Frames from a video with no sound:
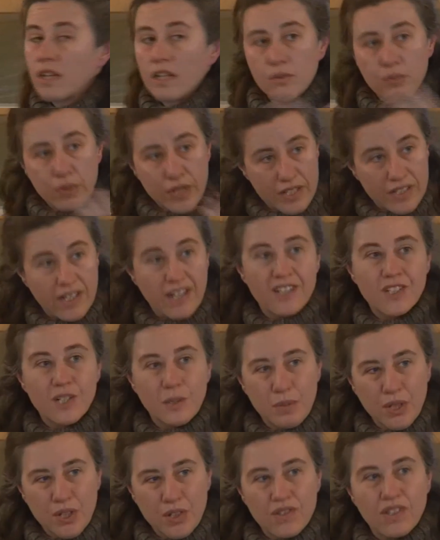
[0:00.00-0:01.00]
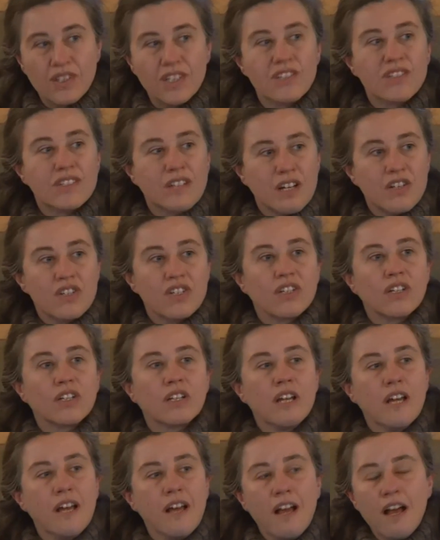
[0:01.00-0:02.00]
and precisely because the discussion
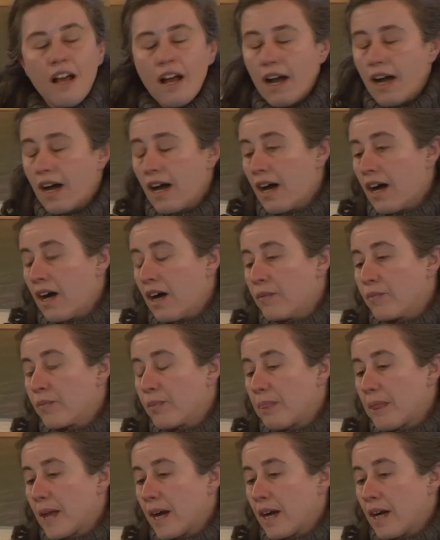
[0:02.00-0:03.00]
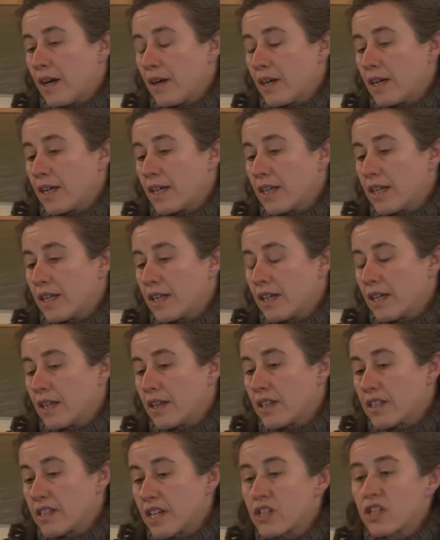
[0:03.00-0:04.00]
in
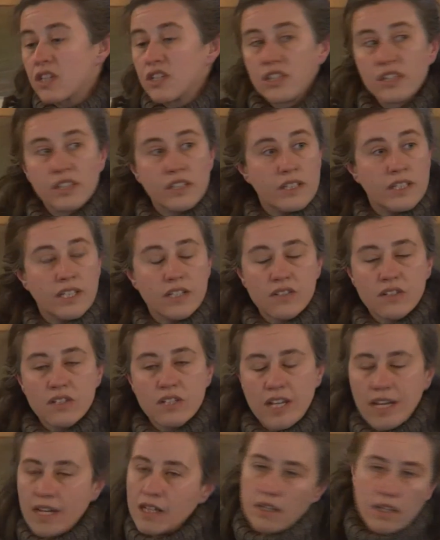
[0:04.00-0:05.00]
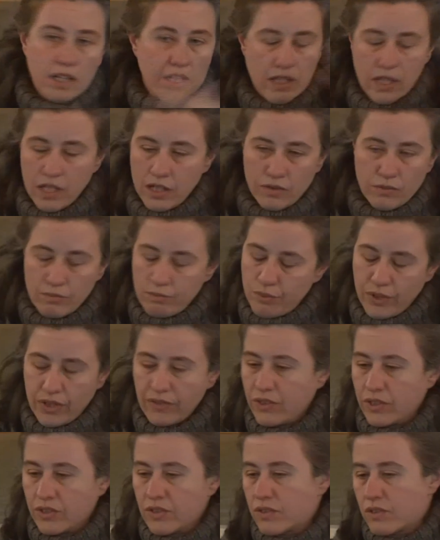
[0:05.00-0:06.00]
the session yesterday and in
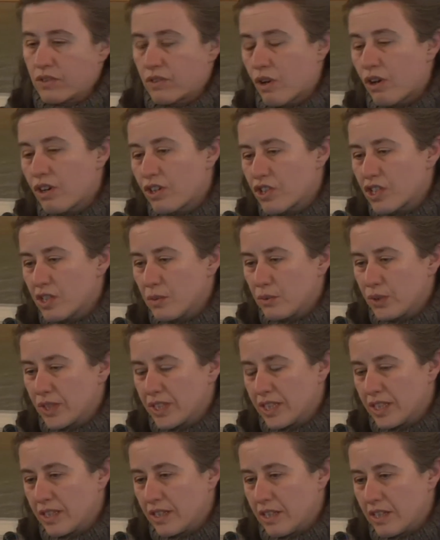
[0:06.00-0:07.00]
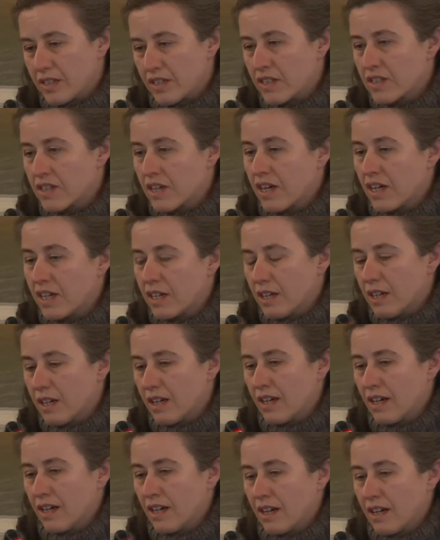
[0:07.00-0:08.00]
previous scholarship, we did this design
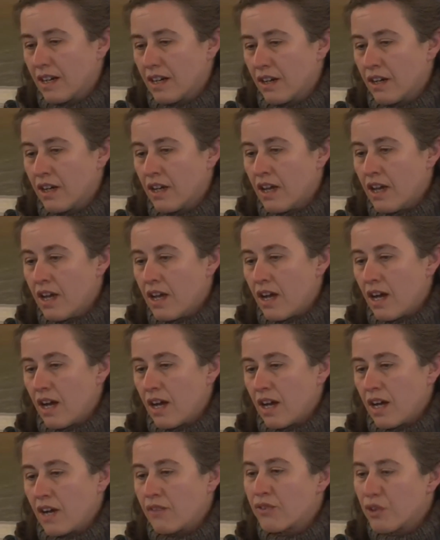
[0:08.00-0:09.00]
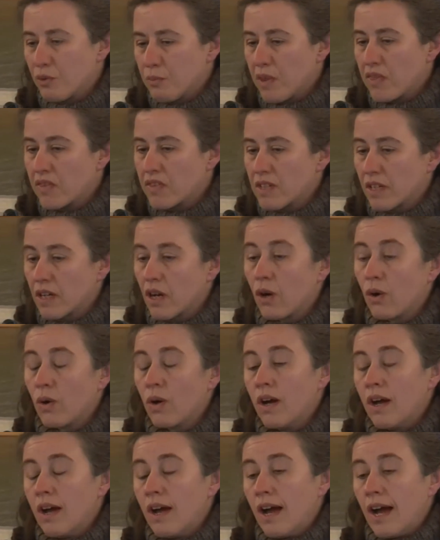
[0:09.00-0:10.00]
a few months ago,
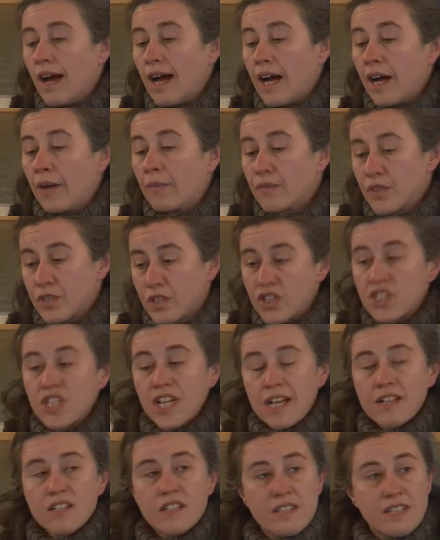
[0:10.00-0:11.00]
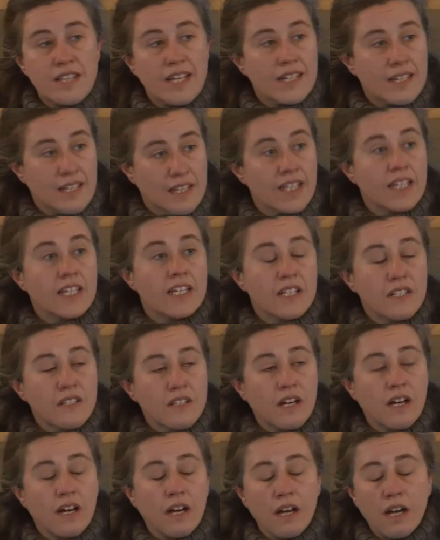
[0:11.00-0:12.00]
suggests that these
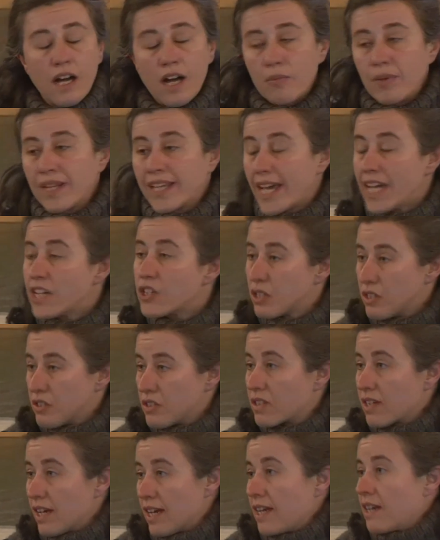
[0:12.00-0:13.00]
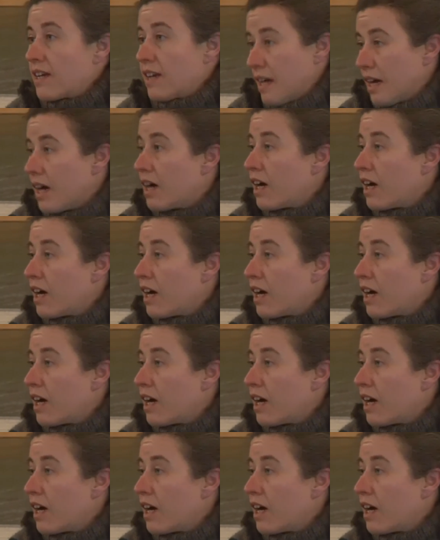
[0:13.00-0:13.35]
applications can